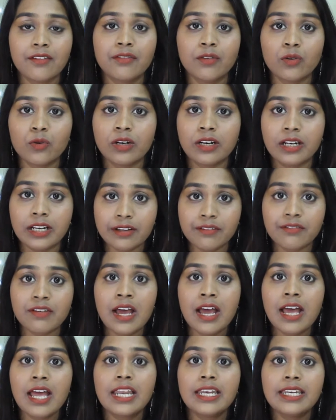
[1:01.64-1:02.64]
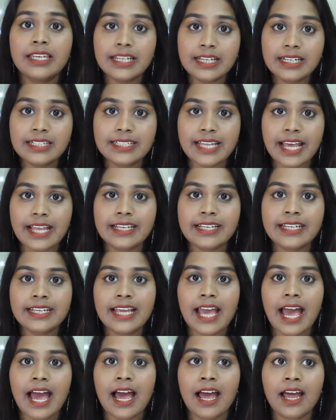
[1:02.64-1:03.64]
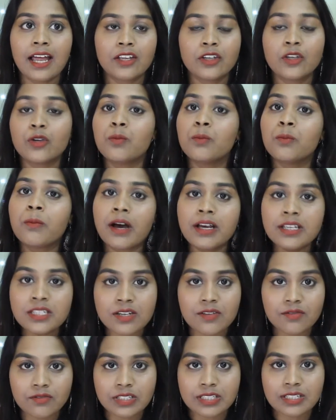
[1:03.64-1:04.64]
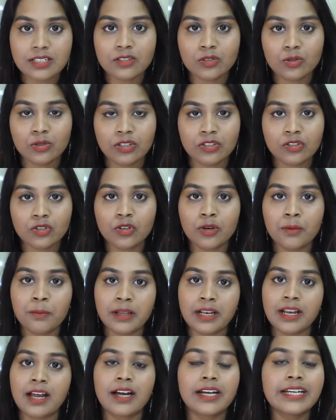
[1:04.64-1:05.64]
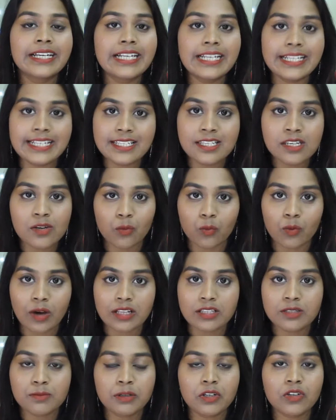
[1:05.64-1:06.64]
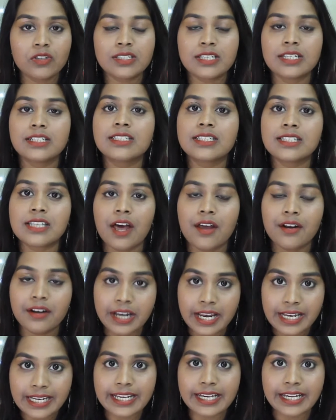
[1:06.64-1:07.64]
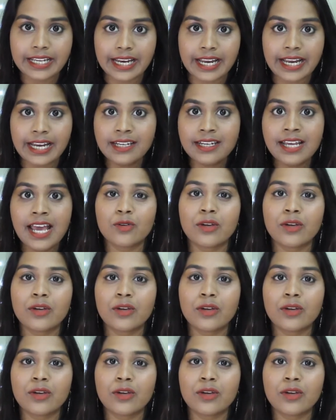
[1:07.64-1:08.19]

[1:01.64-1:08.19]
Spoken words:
if you live near Delhi you must visit Surajkund Mela at least once because it's really great.